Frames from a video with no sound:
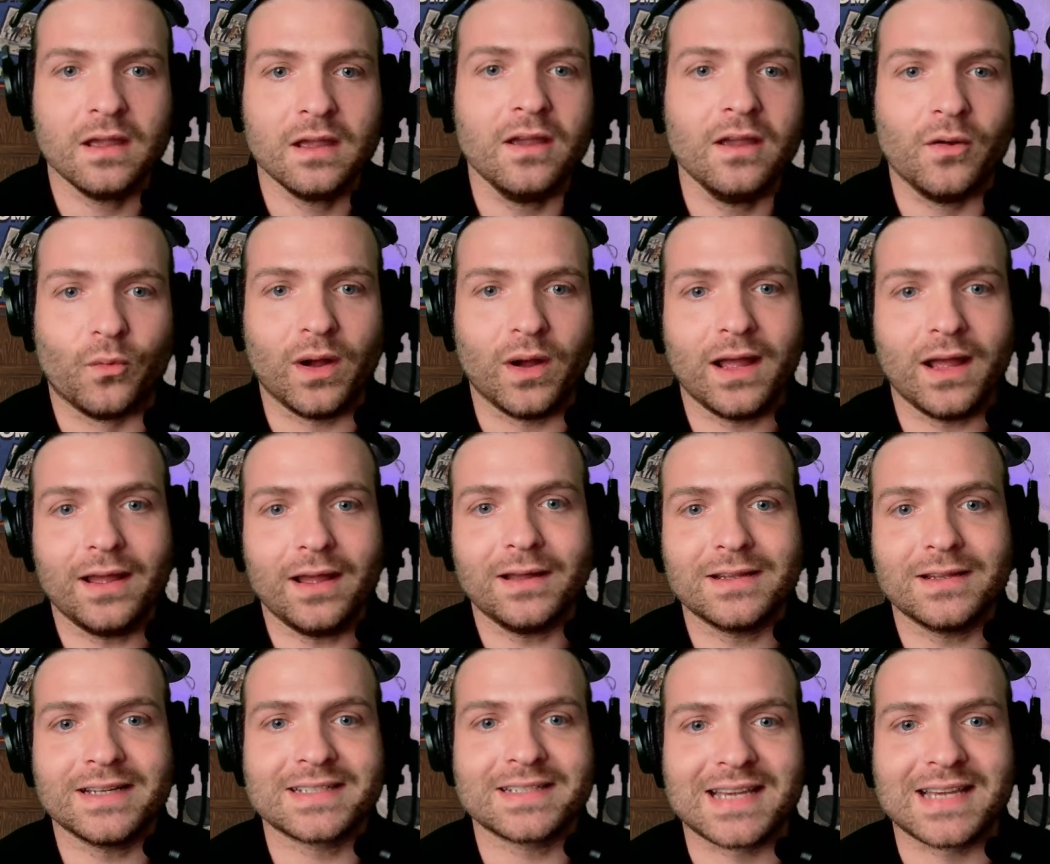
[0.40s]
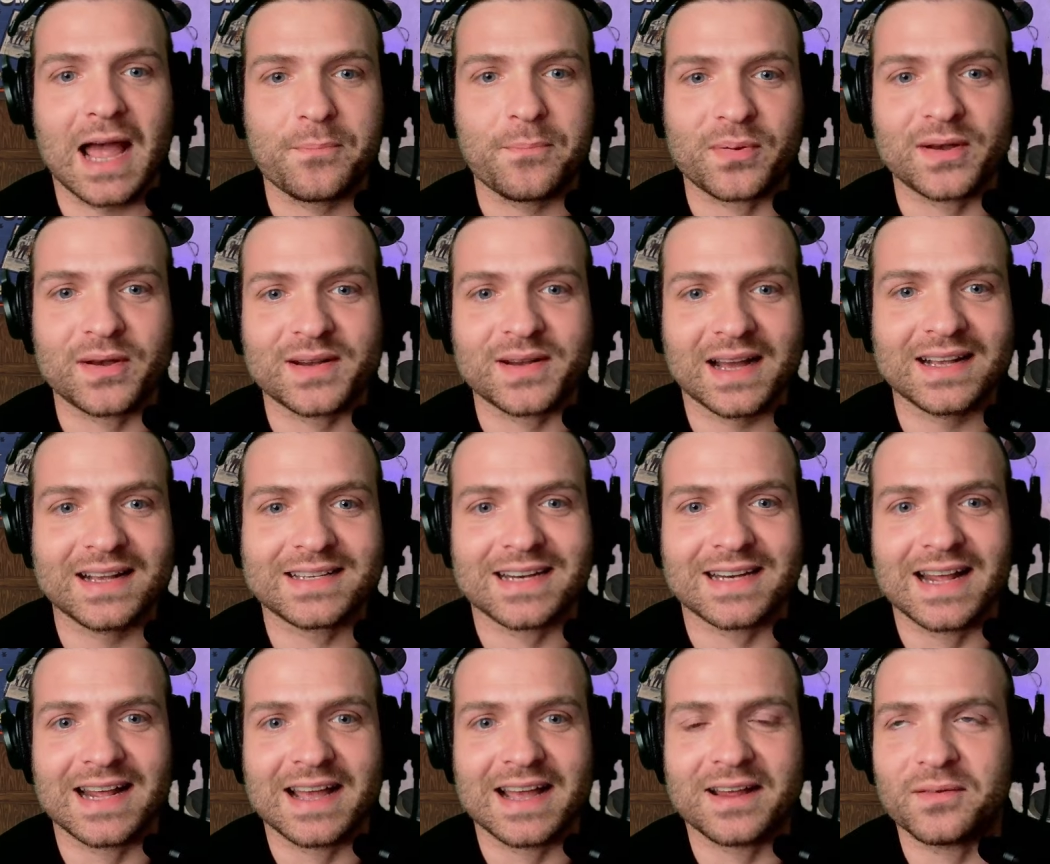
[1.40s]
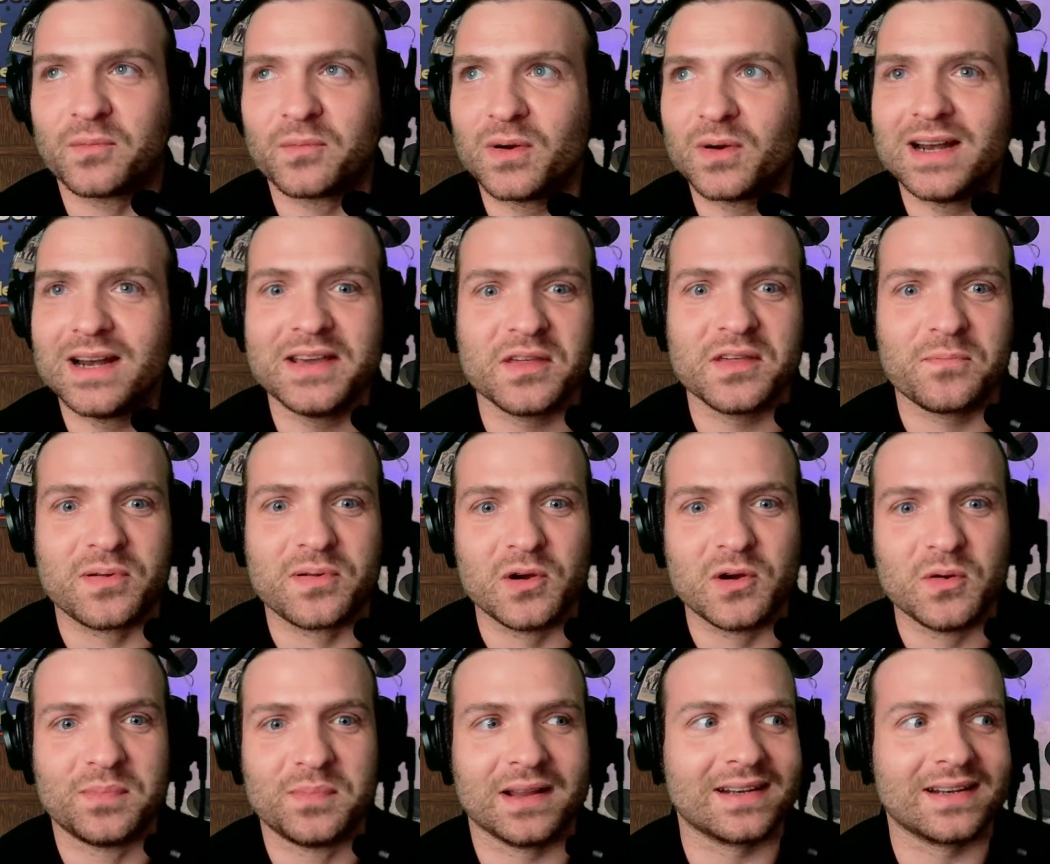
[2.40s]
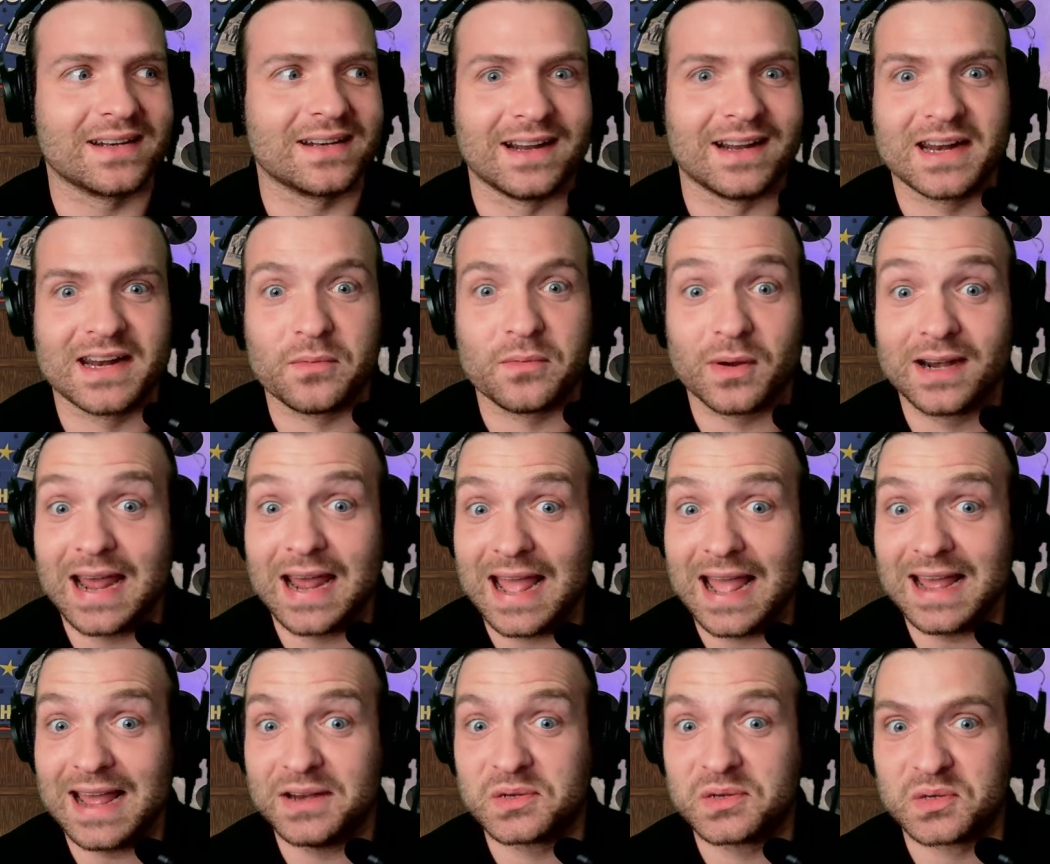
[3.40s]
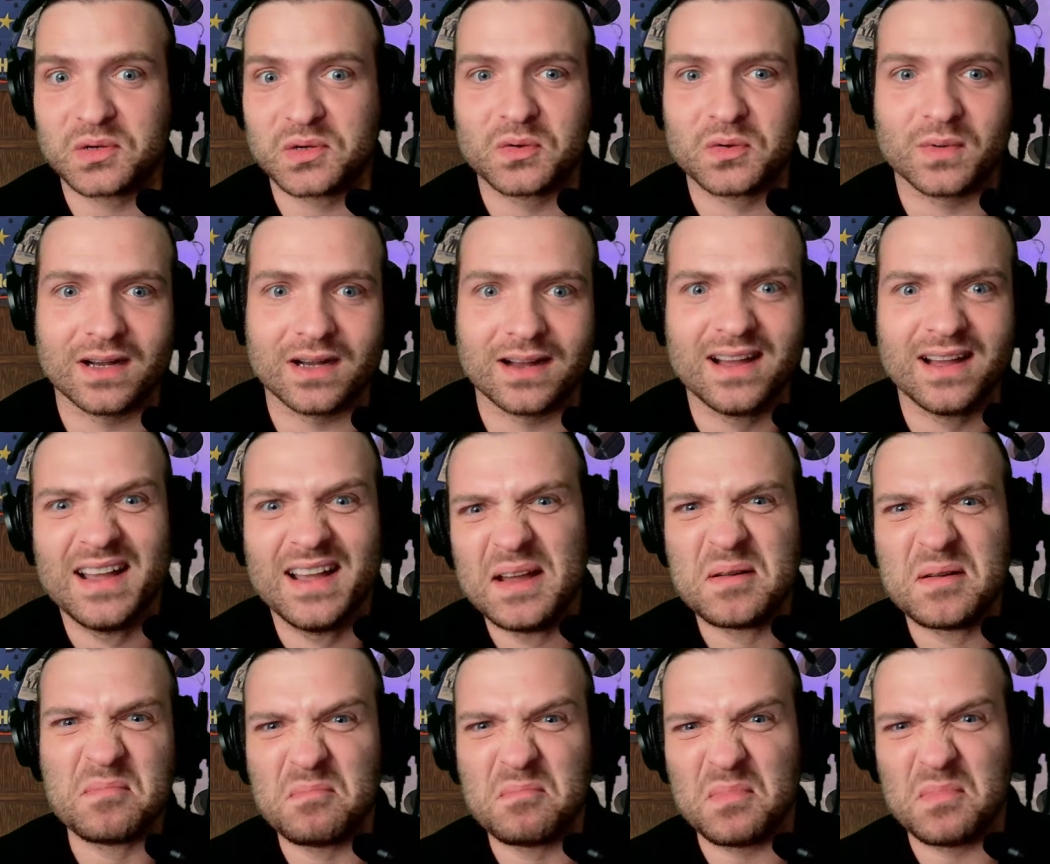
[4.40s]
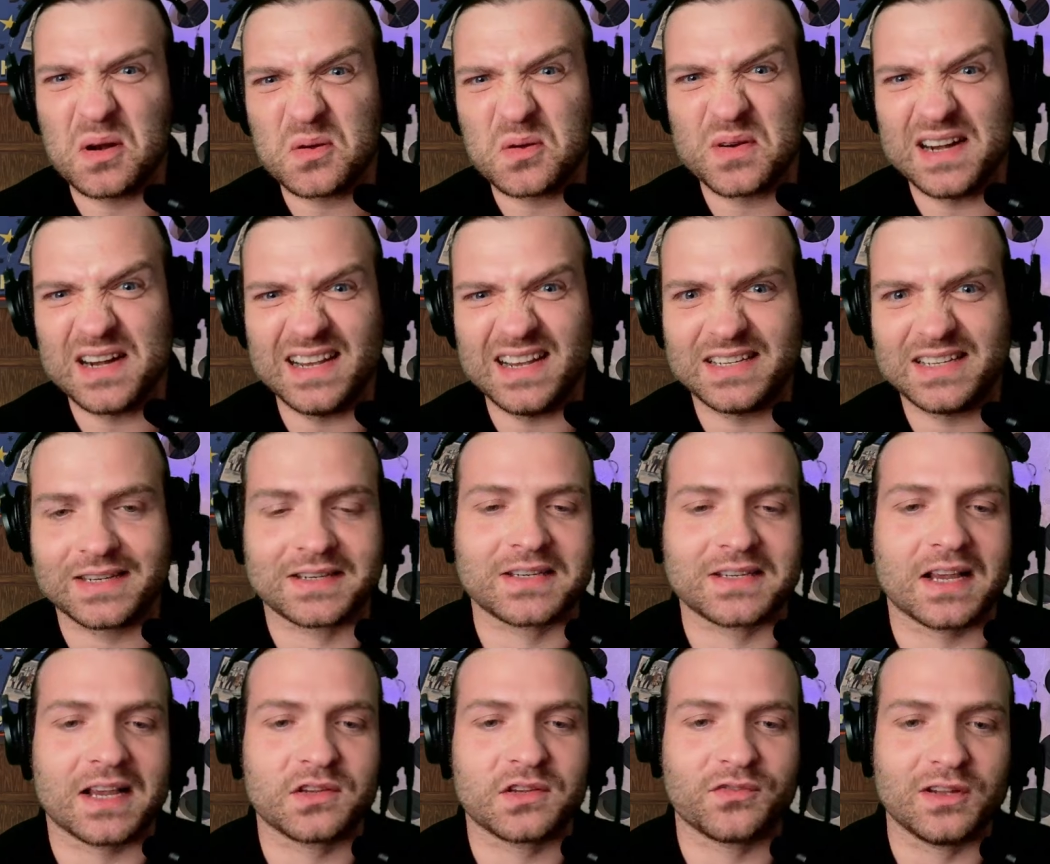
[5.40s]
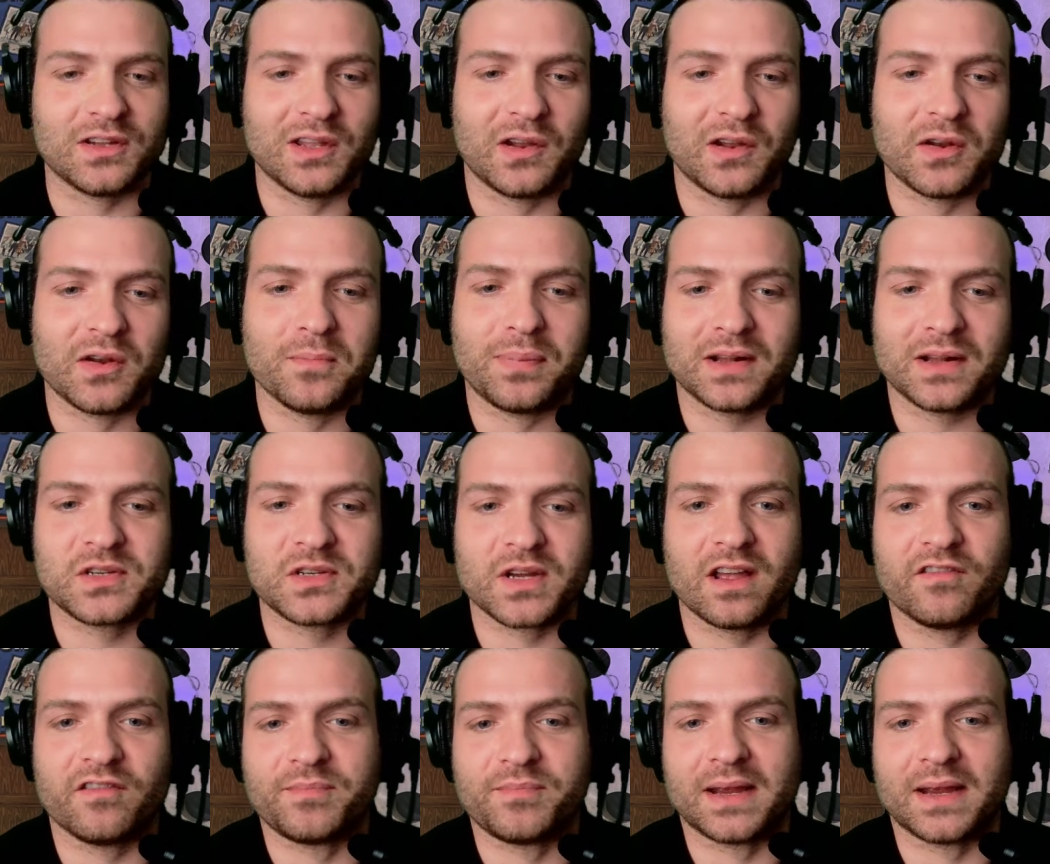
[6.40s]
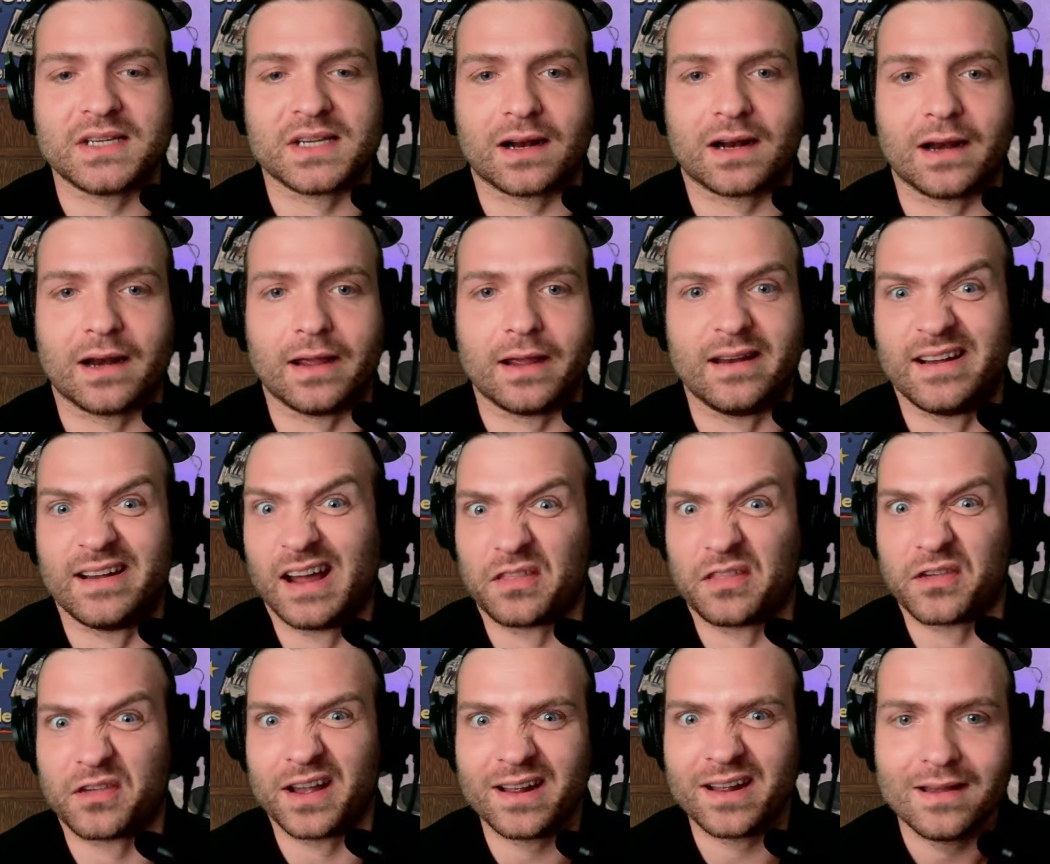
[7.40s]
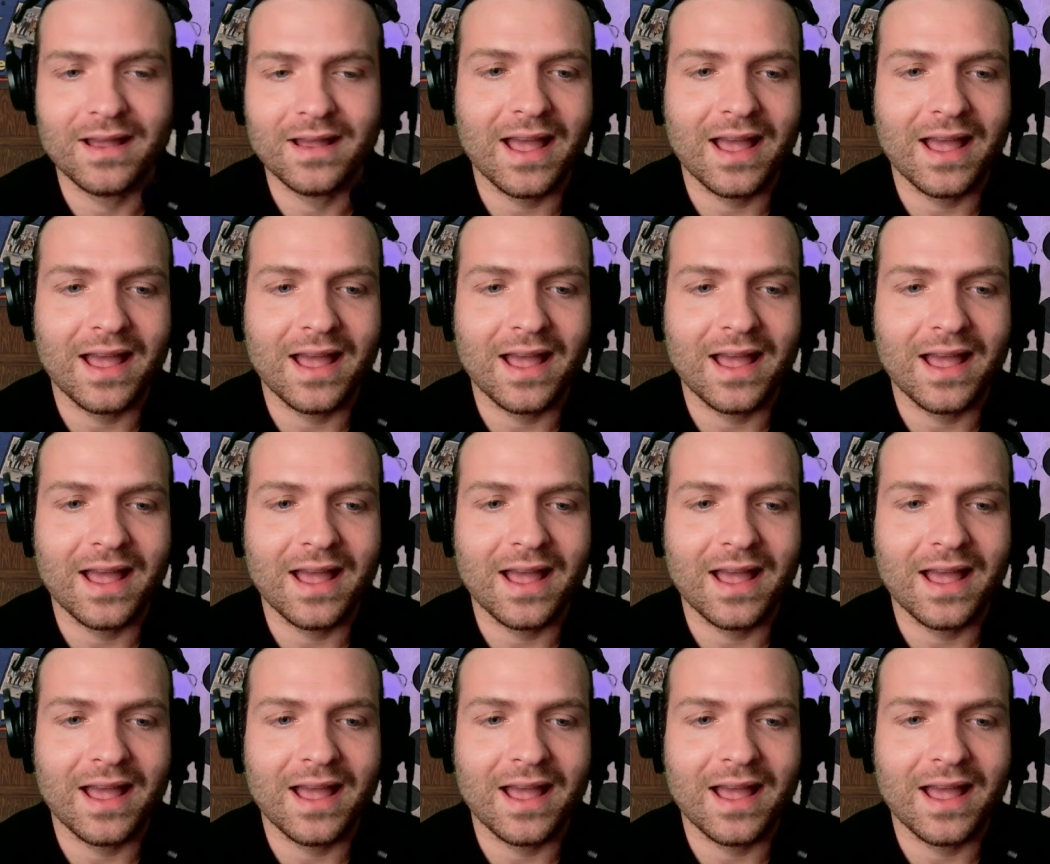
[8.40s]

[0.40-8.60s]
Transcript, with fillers: Well, it's happened, hasn't it? Winnie the Pooh Blood and Honey 1 and 2 were moderately successful on a budget of basically nothing.